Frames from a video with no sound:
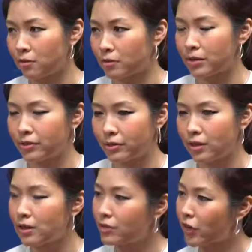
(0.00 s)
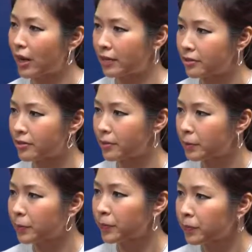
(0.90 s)
But here you got
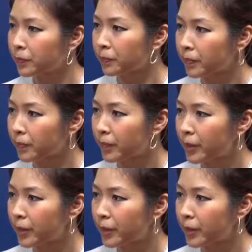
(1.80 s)
the